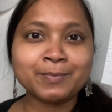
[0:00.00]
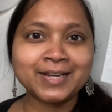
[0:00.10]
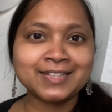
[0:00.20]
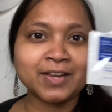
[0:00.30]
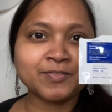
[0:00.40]

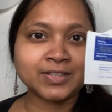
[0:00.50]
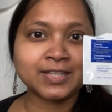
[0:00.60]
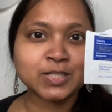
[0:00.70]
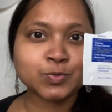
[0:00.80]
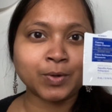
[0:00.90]
day with
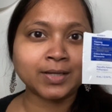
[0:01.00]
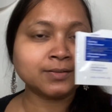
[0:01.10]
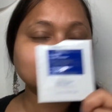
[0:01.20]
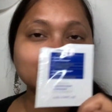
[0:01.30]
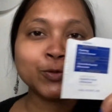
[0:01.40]
this one
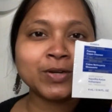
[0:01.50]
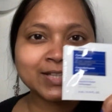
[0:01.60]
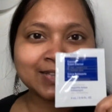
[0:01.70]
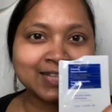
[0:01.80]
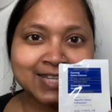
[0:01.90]

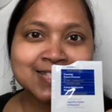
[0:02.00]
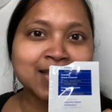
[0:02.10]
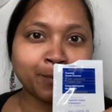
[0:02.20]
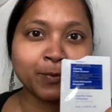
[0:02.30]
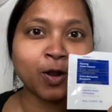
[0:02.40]
during these
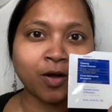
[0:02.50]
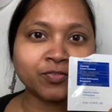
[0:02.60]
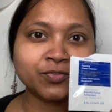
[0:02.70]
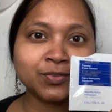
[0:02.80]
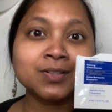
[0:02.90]
couple
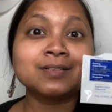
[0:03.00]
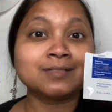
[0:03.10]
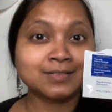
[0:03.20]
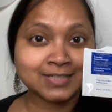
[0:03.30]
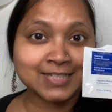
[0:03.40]
of
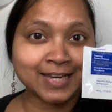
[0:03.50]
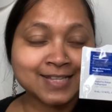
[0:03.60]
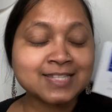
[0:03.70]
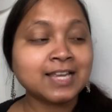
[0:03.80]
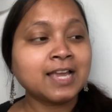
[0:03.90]

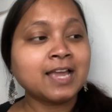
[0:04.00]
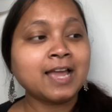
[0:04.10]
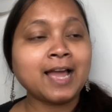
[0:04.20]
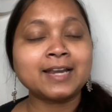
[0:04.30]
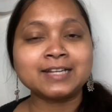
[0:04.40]
days,
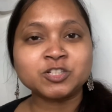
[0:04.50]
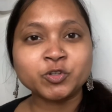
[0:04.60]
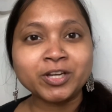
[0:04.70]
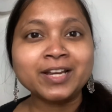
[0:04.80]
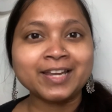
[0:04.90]
and it
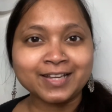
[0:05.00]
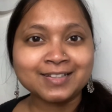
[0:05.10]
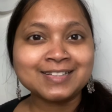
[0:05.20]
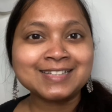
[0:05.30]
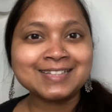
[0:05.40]
really
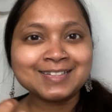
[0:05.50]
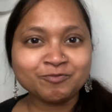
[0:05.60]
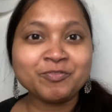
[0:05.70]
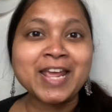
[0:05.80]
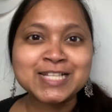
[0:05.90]

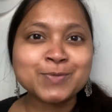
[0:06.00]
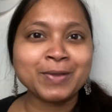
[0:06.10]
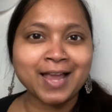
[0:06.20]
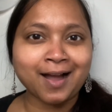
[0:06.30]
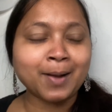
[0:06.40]
wakes
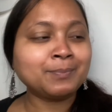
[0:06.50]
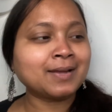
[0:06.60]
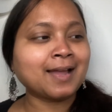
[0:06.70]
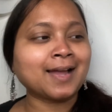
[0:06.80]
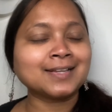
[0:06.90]
me up
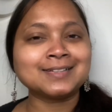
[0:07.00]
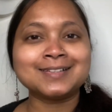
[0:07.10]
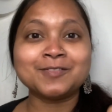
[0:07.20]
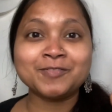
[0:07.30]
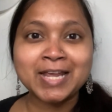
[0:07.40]
and
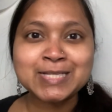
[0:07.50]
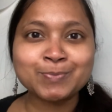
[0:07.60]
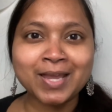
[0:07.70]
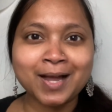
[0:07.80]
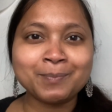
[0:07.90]
wakes
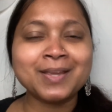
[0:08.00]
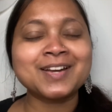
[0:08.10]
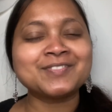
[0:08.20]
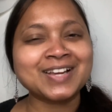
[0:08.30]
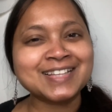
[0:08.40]
me up in a
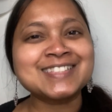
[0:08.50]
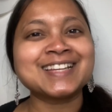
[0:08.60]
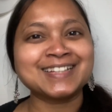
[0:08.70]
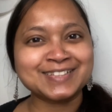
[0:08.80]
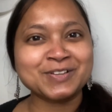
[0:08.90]
very
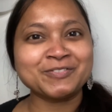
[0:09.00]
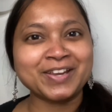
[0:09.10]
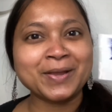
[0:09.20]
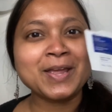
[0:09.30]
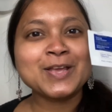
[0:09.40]
gentle
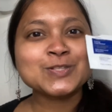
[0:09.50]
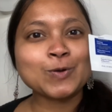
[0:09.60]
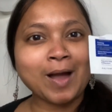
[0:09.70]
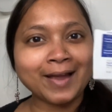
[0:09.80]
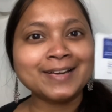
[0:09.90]
way. So
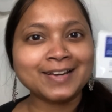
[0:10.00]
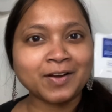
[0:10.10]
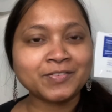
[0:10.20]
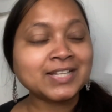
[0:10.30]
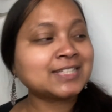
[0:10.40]
I
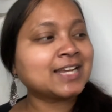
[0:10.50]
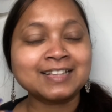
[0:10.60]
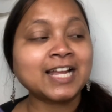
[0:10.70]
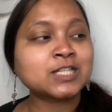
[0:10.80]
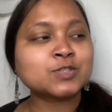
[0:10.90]
love it.
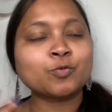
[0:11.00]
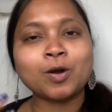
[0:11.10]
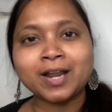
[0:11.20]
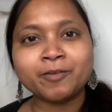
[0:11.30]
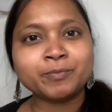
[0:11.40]
That's
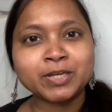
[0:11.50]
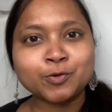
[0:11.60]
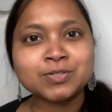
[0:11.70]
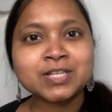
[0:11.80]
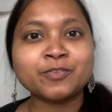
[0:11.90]
what I've been
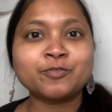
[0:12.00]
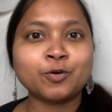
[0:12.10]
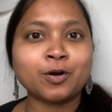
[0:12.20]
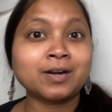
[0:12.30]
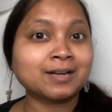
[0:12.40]
using
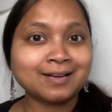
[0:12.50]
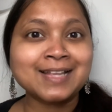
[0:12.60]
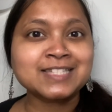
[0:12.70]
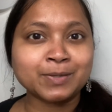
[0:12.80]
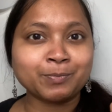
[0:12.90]
for
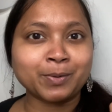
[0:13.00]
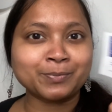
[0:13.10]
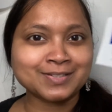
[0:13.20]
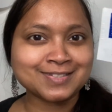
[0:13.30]
cleansing purpose,